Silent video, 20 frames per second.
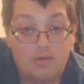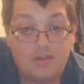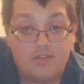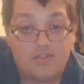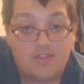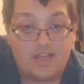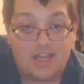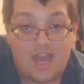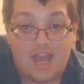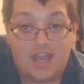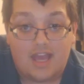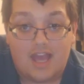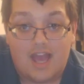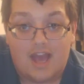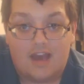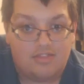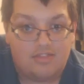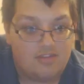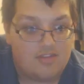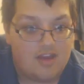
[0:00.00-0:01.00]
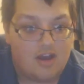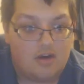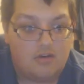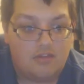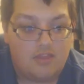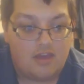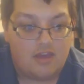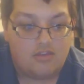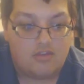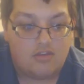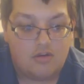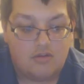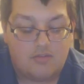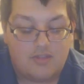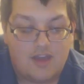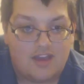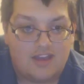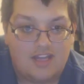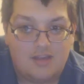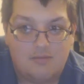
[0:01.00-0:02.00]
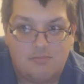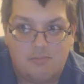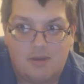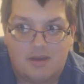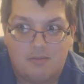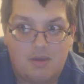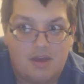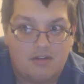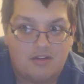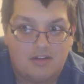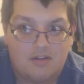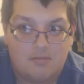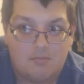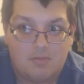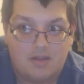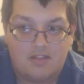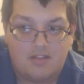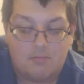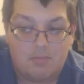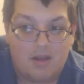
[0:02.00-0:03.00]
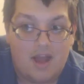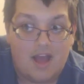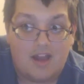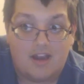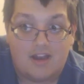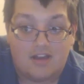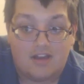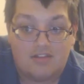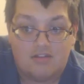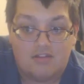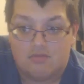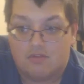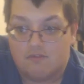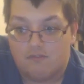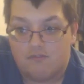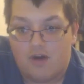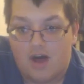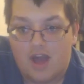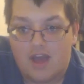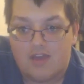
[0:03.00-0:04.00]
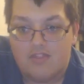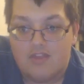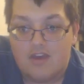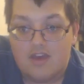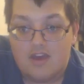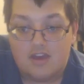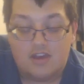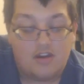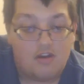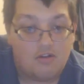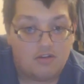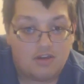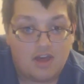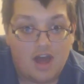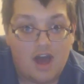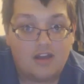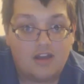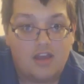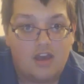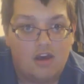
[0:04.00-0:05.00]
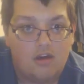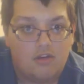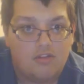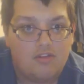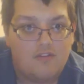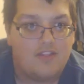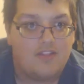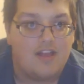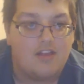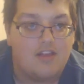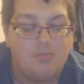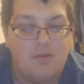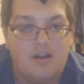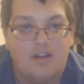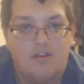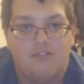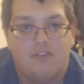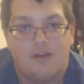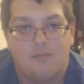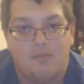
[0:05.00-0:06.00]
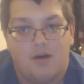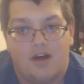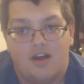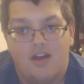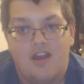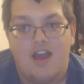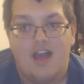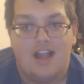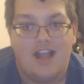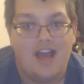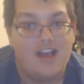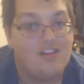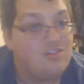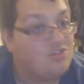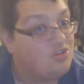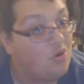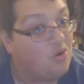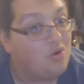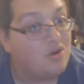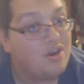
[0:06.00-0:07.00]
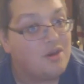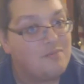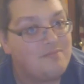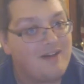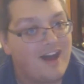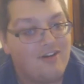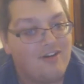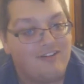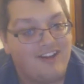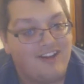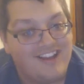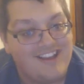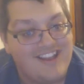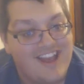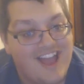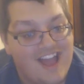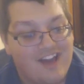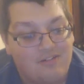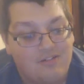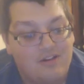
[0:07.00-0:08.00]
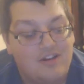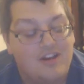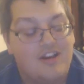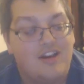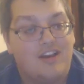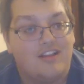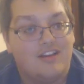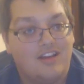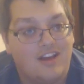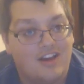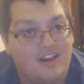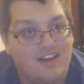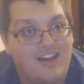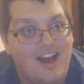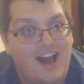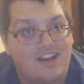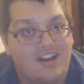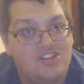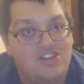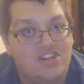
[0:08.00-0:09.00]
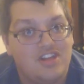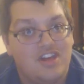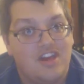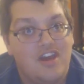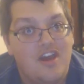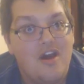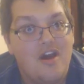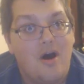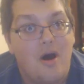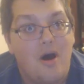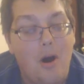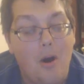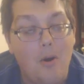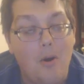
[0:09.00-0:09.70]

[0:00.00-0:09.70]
only the Yang half is out there, so that he may be able to complete the plan and actually revive, you know, Kaguya or something. That's my little theory. But let's talk about right now, Kakashi.